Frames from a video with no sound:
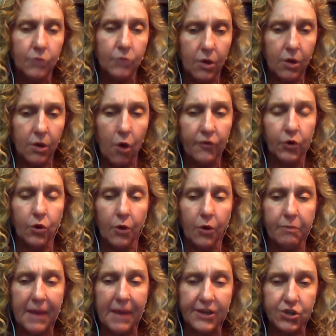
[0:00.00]

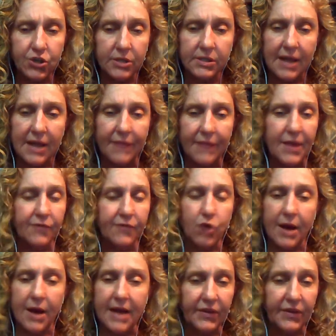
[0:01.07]
overgrowth patients, and they've
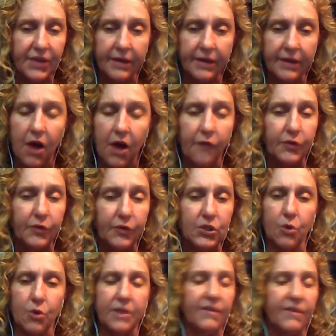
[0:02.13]
tried everything in the health food
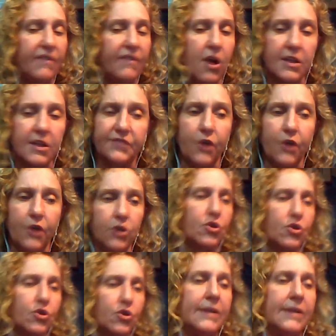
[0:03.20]
store. They've even gone as far as trying